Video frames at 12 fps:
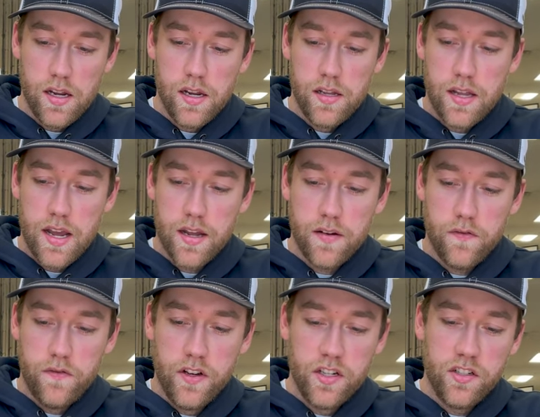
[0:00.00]
And that
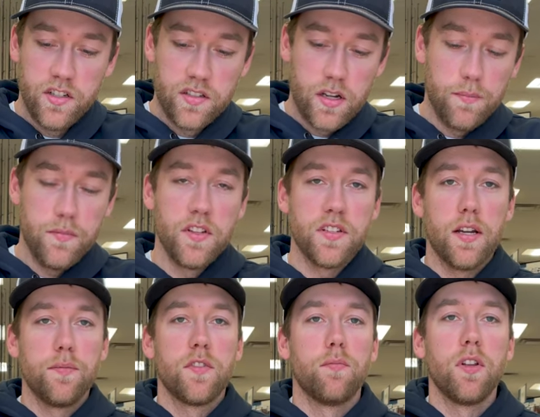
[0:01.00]
finishes up the
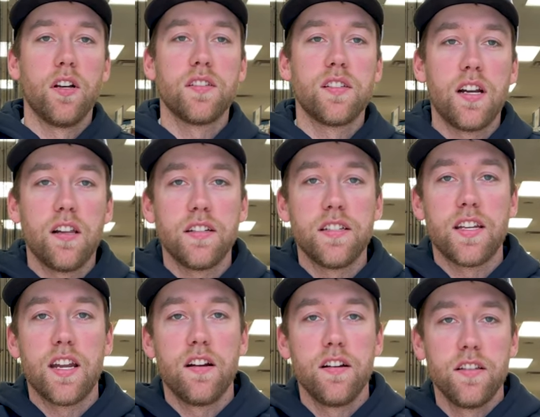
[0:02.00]
types of plugs that I like to
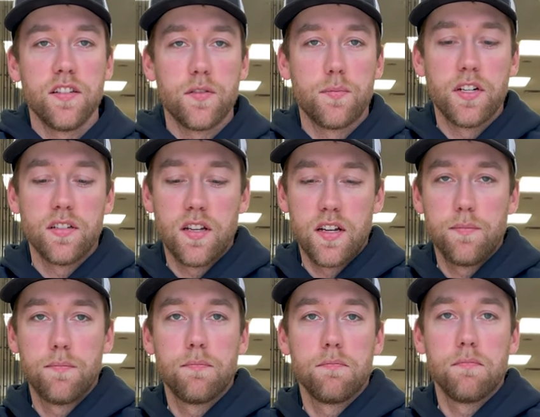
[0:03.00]
carry in the springtime.
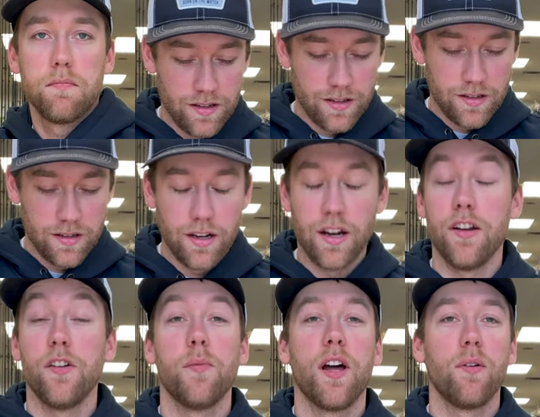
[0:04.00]
Uh,
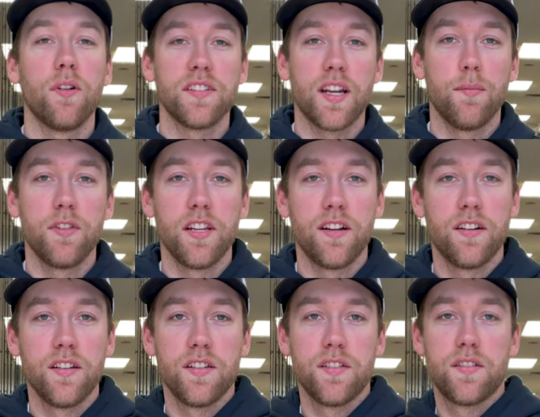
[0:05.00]
no matter what time of the year it
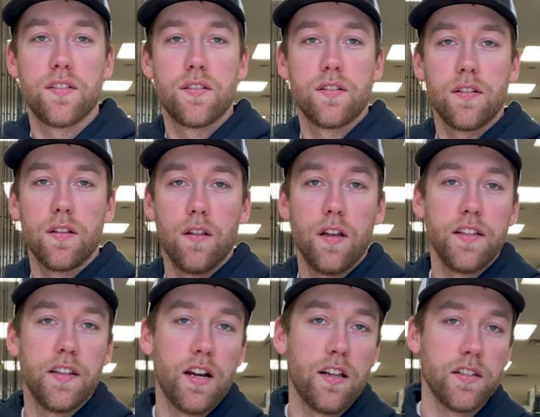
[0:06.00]
is, the light
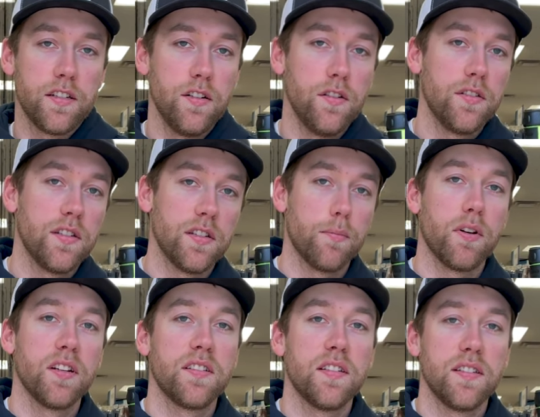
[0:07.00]
that I like to use is a
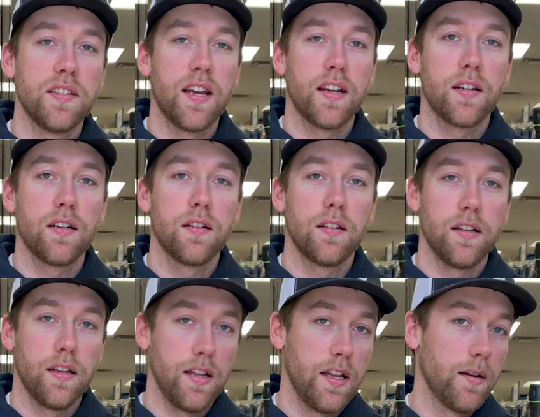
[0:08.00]
Princeton Tec
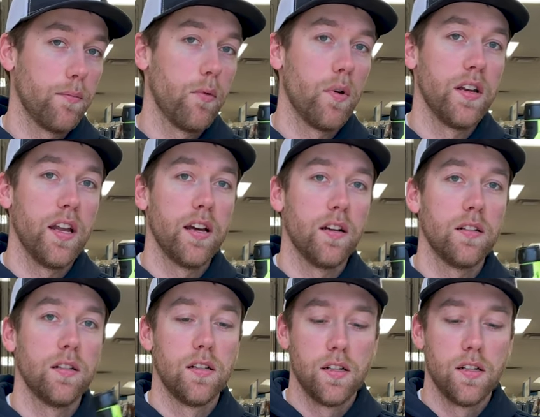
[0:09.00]
Amp 1L.